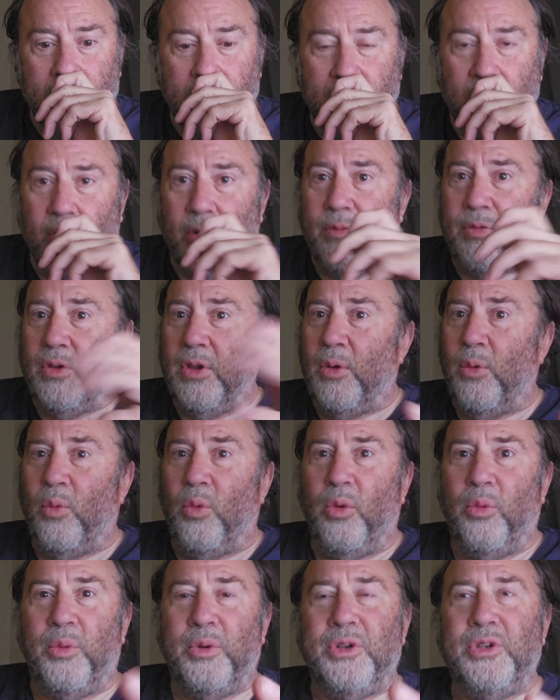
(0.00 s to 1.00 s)
if you look at
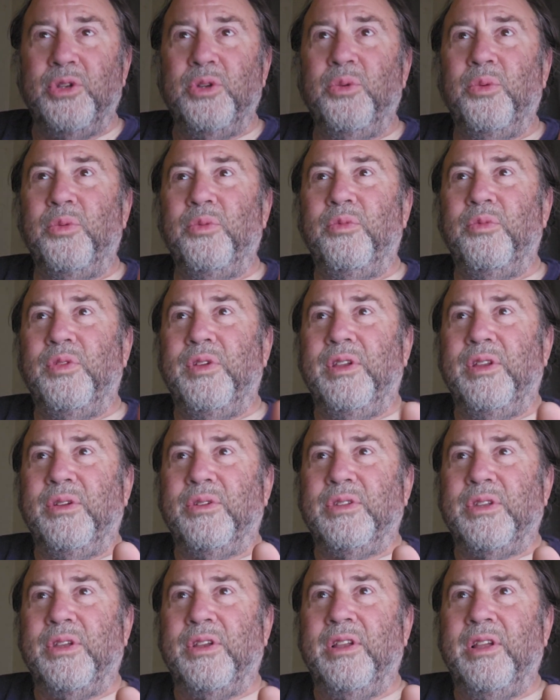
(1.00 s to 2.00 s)
World War II
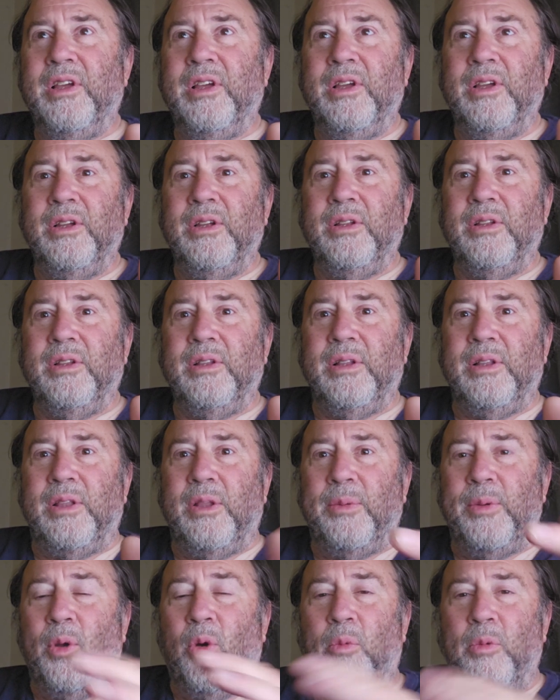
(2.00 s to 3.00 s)
videos, there'd
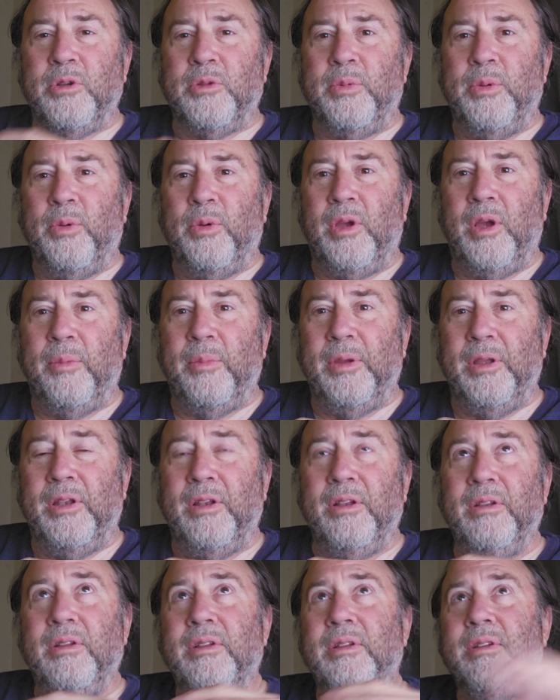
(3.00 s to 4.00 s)
be a whole bunch of people
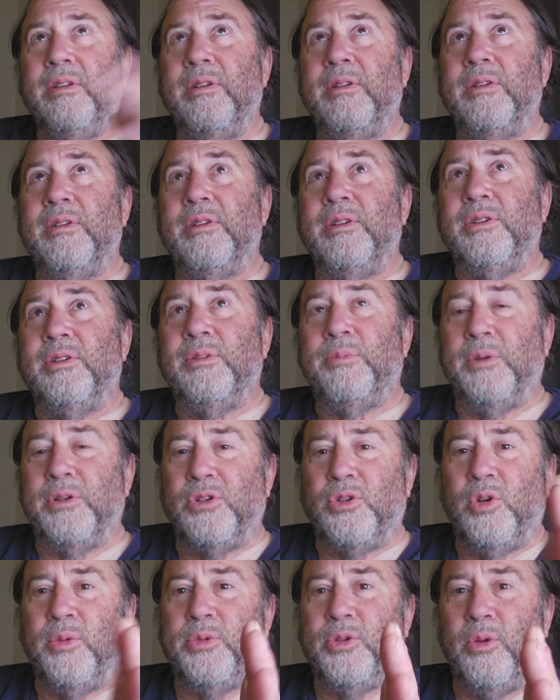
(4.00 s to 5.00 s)
coming. A bunch
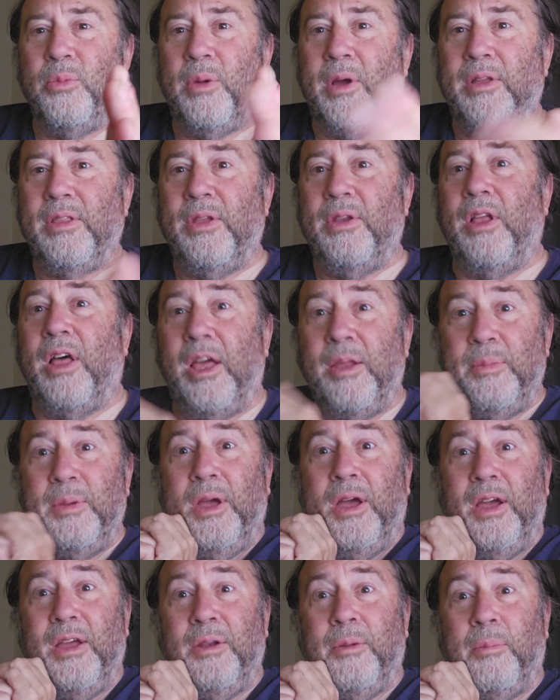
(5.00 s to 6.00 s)
of troops go by, they'd hide
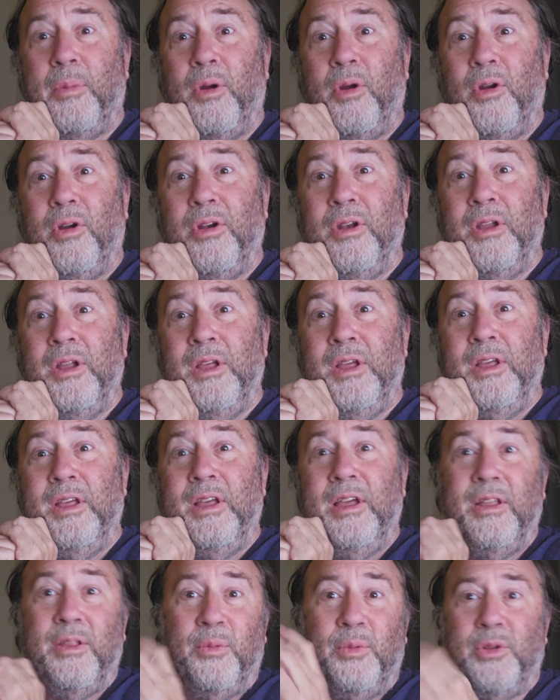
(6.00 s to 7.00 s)
behind a barn,
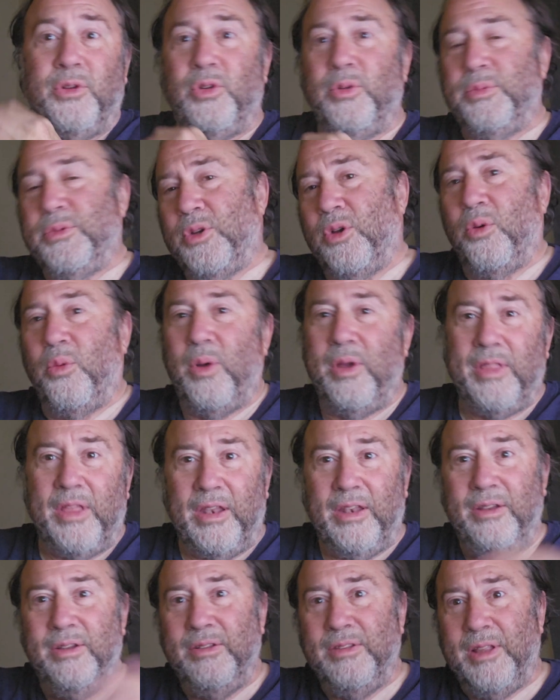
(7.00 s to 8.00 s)
and then when the troops go away,
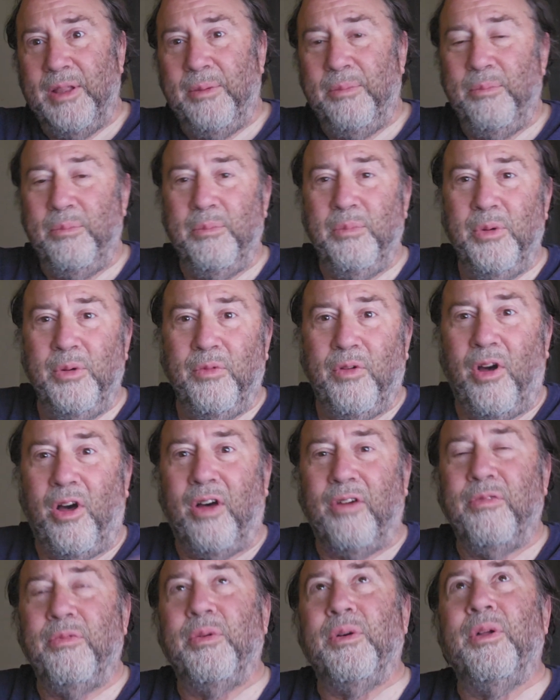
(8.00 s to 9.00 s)
they'd move
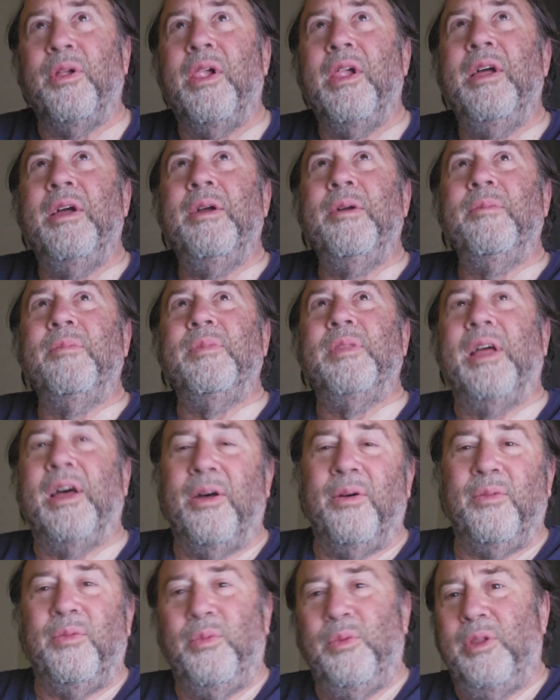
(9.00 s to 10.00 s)
off. Well,
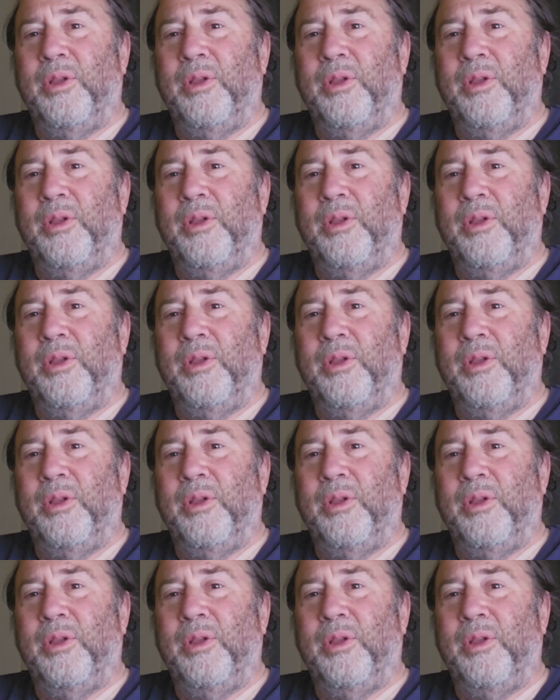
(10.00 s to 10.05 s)
now